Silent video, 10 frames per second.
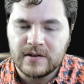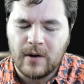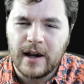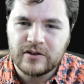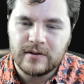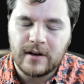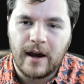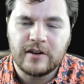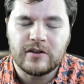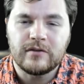So I
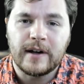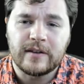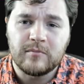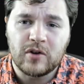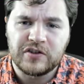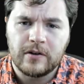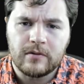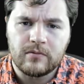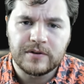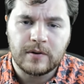actually like the
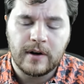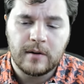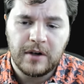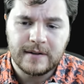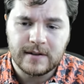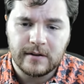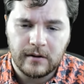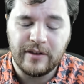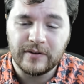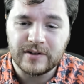mercenary rules quite a bit.
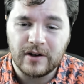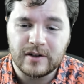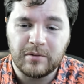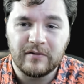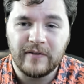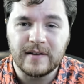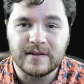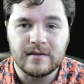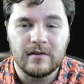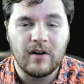I think this also
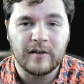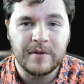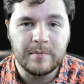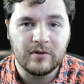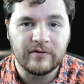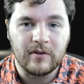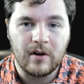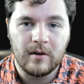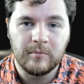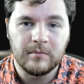prevents a lot of people
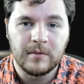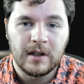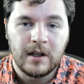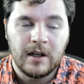from